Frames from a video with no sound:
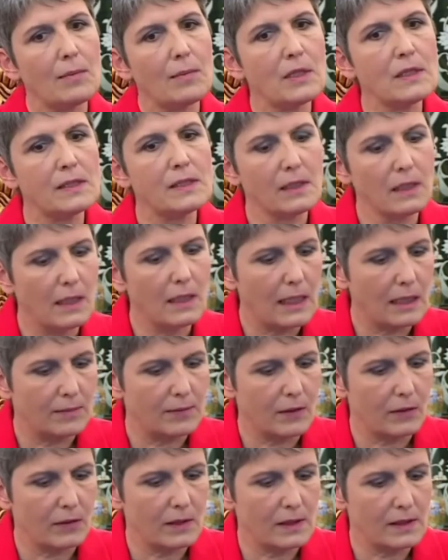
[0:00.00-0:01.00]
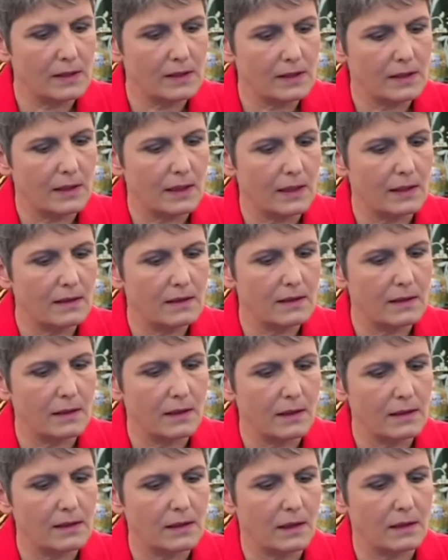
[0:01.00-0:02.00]
but still, like, protests against the
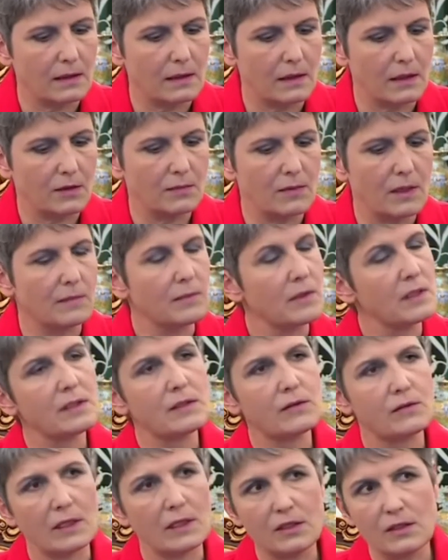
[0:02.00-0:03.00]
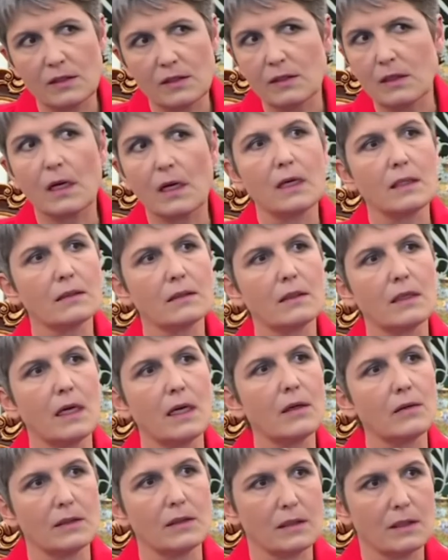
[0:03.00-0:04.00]
Azad Kashmir administrations aren't
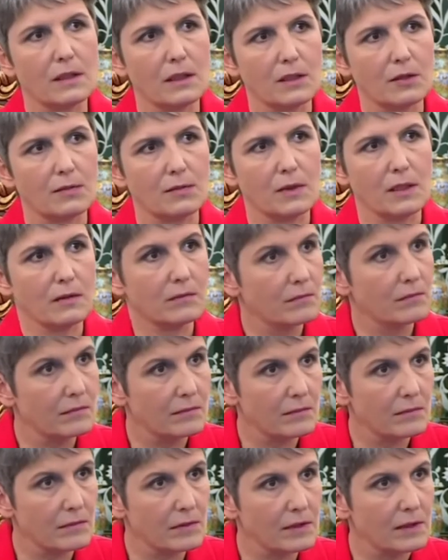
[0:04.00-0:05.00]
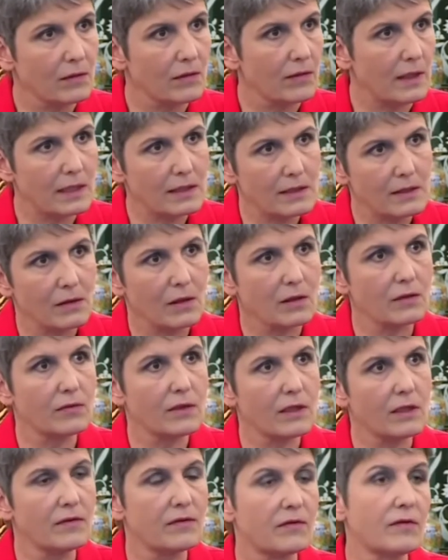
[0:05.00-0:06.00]
allowed in Kashmir. So that's not
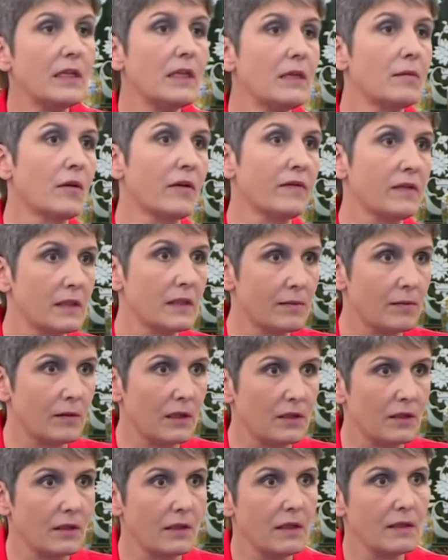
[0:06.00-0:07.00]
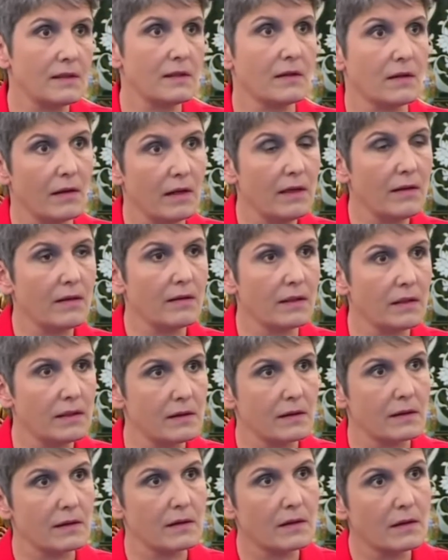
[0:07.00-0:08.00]
really freedom of expression either,
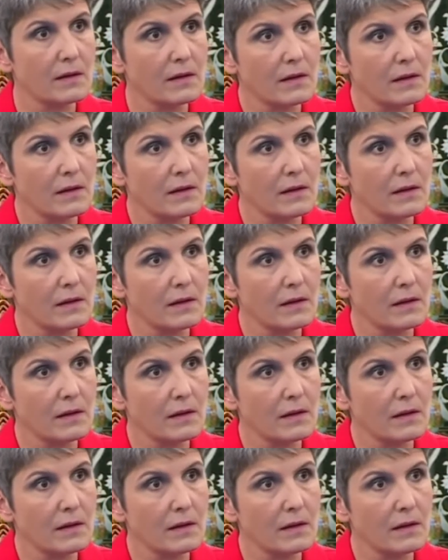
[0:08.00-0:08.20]
isn't it?